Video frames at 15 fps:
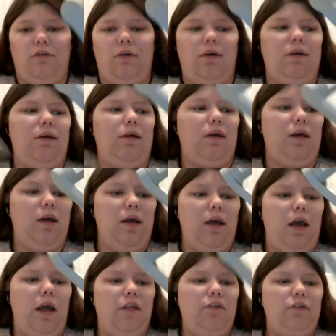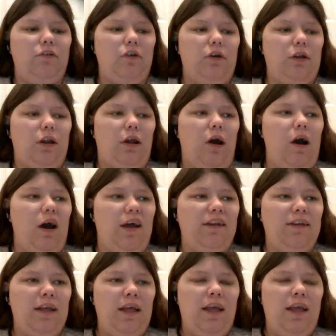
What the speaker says: it. And you turn it on,